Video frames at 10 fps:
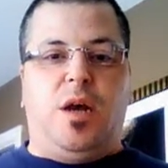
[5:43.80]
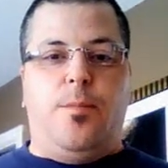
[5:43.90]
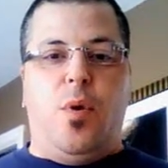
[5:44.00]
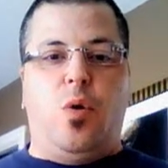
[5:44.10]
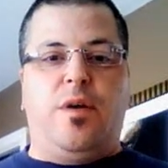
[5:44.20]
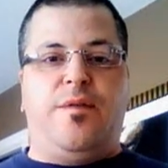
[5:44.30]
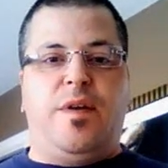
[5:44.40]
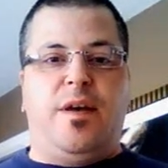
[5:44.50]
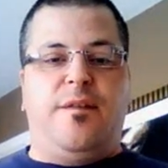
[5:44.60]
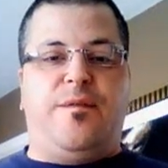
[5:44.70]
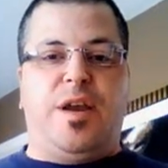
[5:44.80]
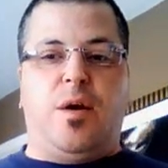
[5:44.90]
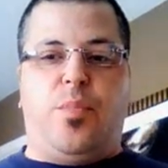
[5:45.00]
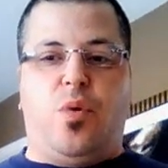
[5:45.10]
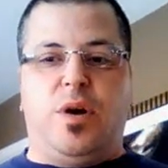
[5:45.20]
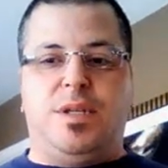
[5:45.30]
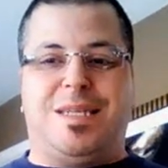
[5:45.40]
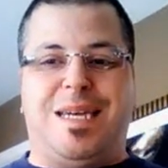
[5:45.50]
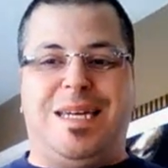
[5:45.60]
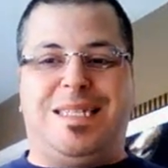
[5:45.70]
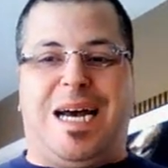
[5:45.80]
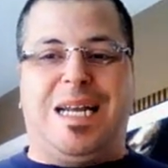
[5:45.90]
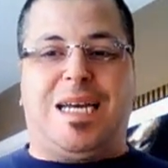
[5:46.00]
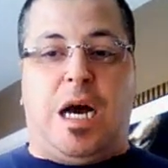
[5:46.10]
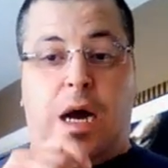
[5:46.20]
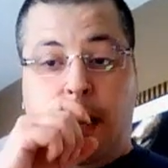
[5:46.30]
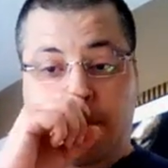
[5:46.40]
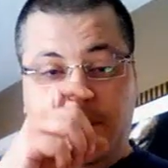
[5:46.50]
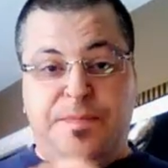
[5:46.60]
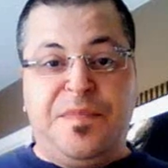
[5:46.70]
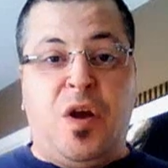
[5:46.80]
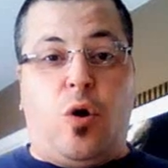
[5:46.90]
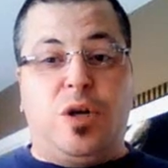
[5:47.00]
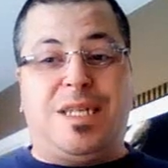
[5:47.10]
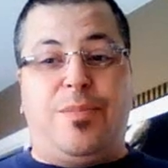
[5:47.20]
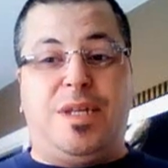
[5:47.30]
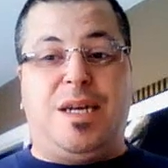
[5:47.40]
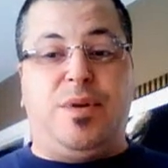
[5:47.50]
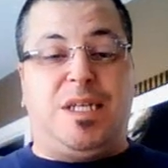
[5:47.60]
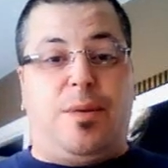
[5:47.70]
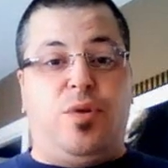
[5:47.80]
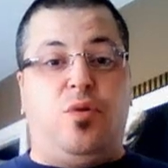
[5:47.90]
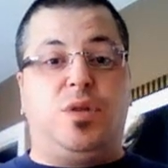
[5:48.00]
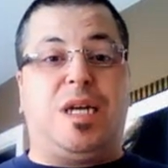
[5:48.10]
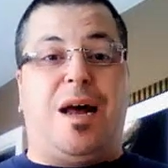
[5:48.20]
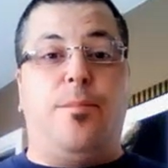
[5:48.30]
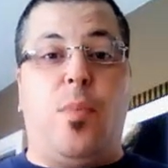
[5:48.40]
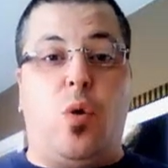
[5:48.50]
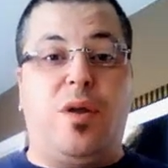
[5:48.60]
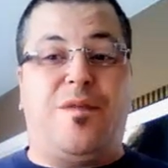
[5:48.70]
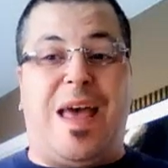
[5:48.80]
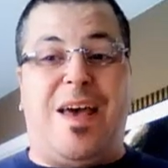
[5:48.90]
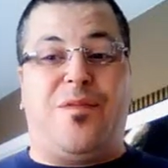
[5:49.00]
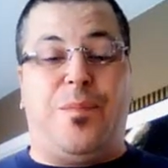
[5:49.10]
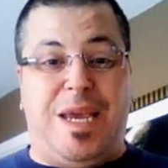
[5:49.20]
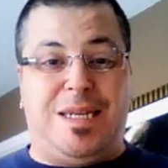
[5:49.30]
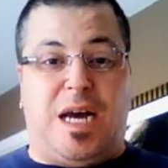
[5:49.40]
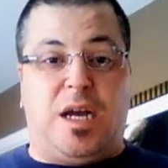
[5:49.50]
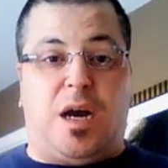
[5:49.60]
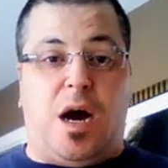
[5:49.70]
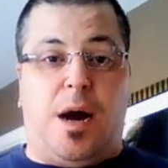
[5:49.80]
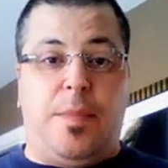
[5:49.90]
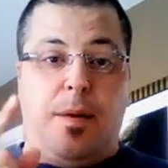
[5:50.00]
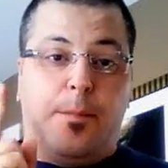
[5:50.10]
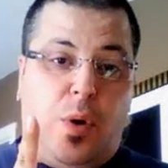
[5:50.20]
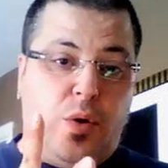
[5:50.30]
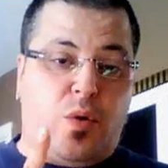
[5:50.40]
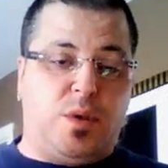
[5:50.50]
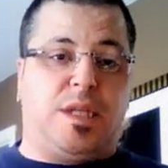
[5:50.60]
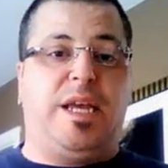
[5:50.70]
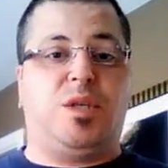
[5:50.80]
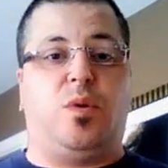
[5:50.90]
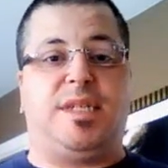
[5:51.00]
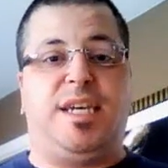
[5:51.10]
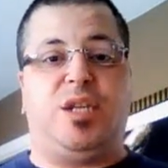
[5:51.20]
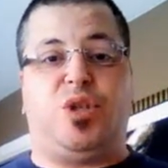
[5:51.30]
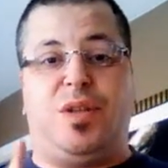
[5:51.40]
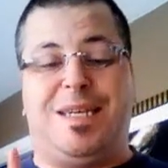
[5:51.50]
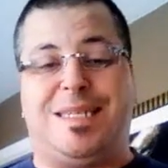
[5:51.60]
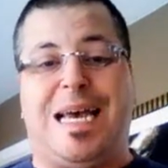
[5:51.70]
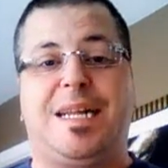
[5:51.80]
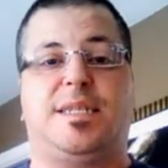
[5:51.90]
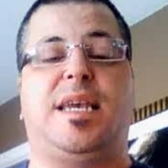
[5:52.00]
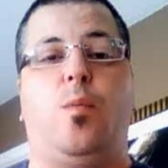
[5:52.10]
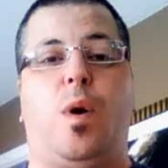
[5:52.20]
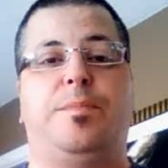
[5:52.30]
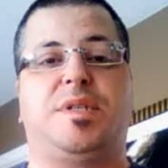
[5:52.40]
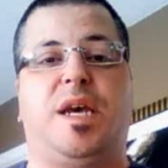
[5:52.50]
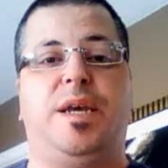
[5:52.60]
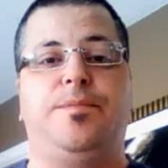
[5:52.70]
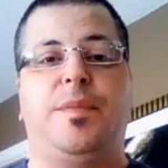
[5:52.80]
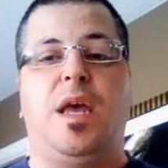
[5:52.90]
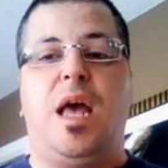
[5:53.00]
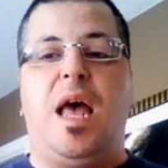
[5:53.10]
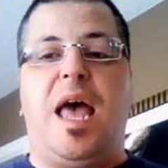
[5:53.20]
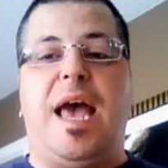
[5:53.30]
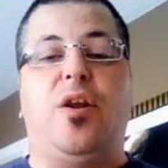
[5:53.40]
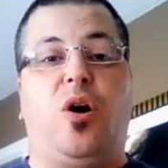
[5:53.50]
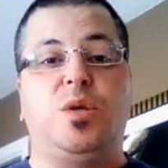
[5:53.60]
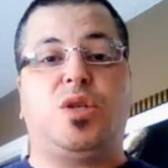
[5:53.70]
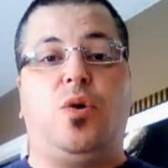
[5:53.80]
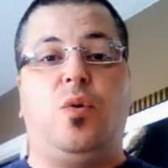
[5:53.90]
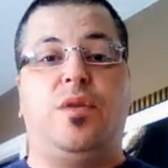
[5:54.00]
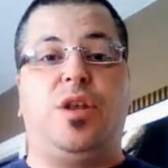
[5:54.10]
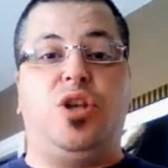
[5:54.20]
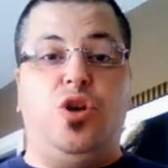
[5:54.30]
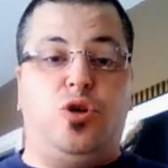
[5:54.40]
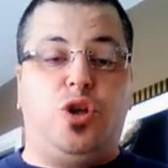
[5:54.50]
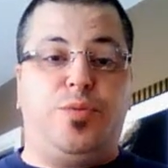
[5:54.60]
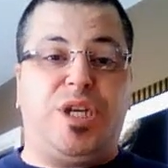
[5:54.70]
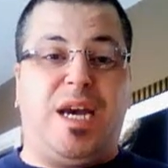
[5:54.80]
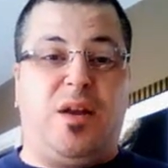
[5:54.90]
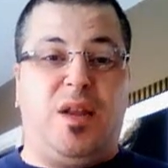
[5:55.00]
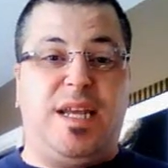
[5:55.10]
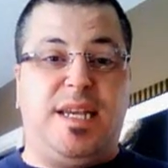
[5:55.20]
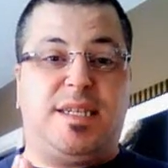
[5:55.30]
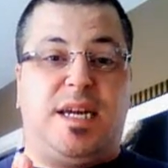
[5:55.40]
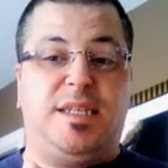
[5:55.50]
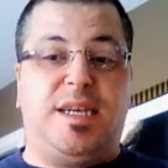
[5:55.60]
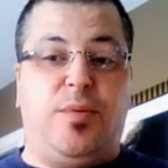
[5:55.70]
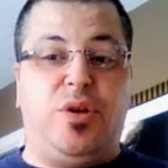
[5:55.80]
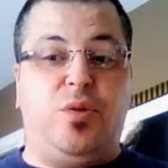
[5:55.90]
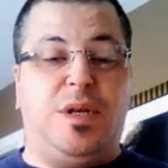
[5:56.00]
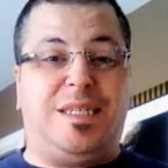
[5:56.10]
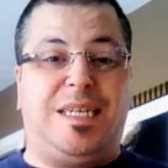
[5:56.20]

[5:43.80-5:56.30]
motivefingerboards.com or www.motivefb.com. Both those links will take you to the exact same website. And also, the YouTube channel is WTF